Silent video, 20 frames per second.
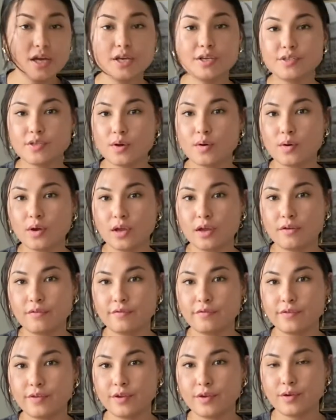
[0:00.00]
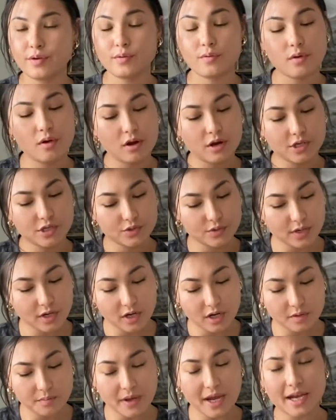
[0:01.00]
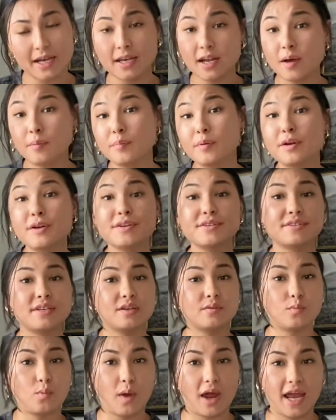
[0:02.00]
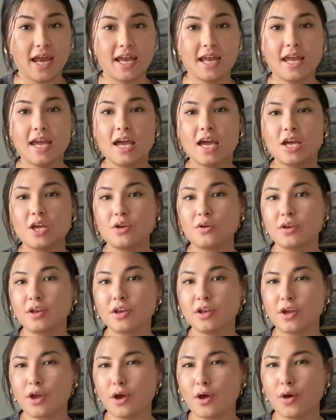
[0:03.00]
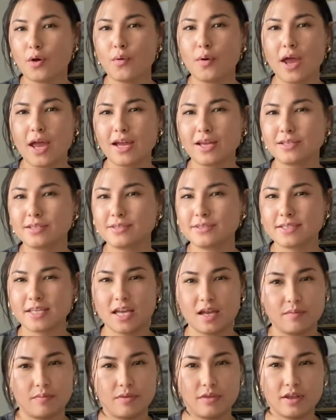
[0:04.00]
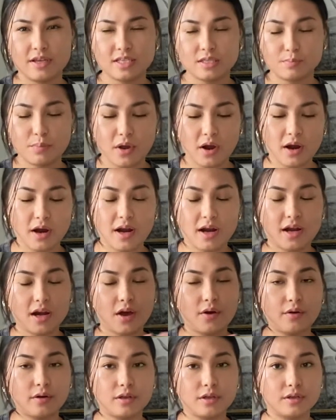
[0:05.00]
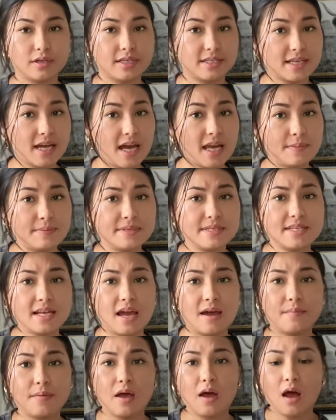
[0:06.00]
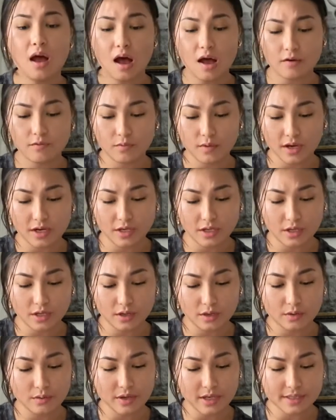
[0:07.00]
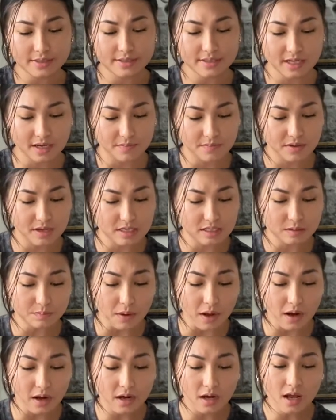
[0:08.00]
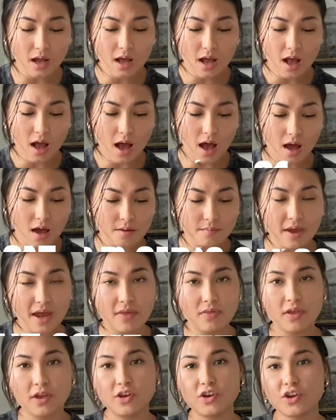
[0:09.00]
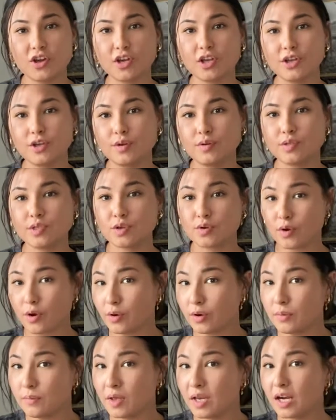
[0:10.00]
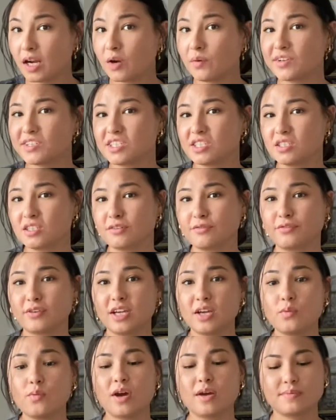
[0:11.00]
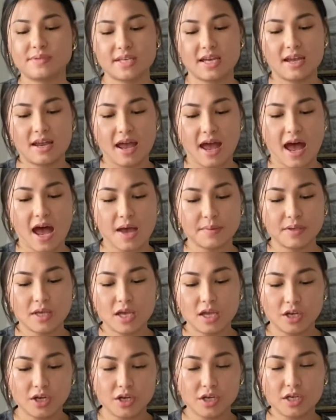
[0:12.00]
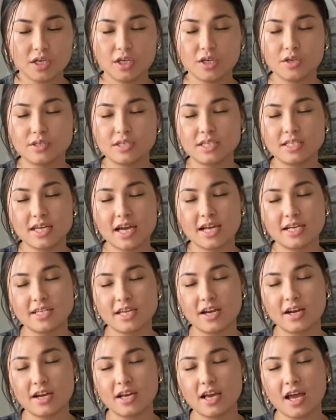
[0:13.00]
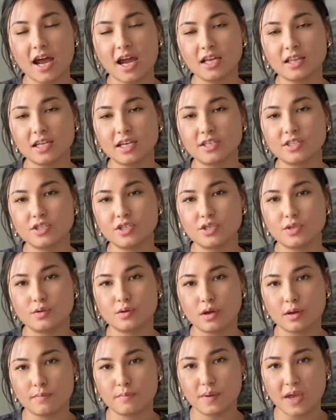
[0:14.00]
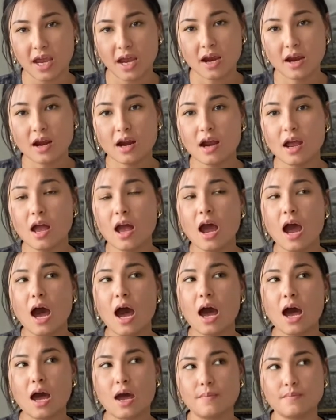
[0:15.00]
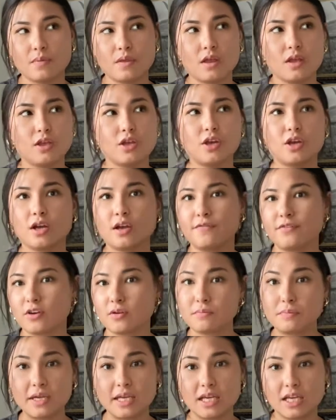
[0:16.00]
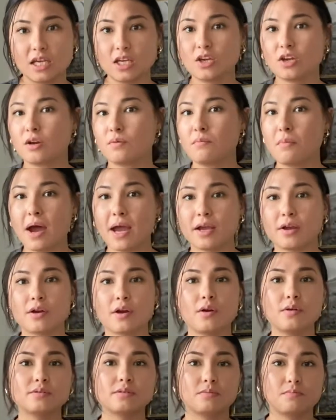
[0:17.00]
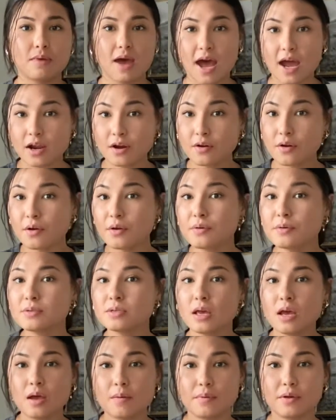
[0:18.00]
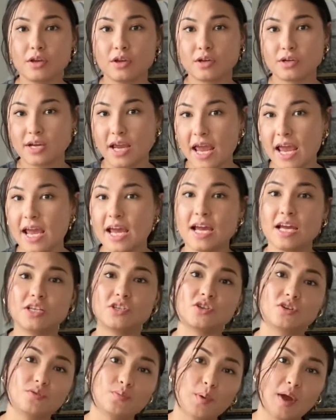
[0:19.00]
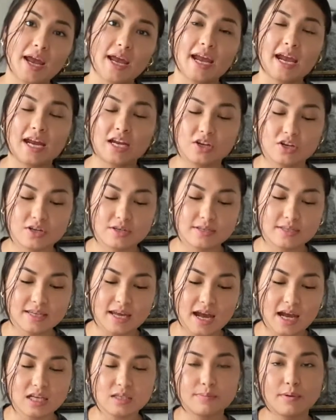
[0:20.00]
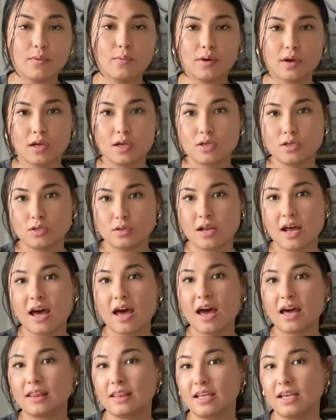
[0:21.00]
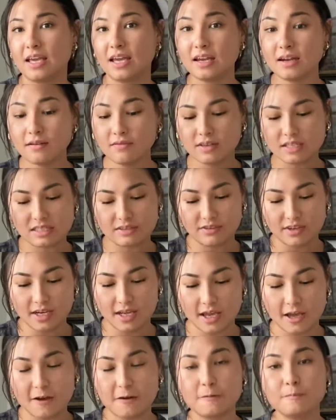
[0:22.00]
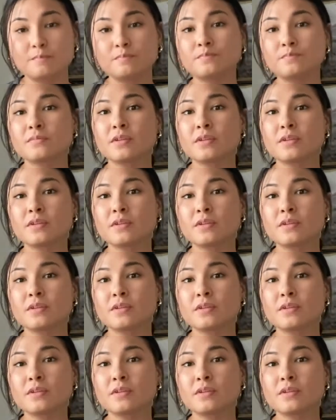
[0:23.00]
So if you are triggered by numbers and weight, you can go and skip this part, and I'll include a timestamp of when you can skip this part. And then you're going to use Chronometer, which is a free website app. You're going to use the dietary guidelines to compare if you're meeting your micros and macros per your age, your weight, and your sex, but we're going to do that at the end of this video.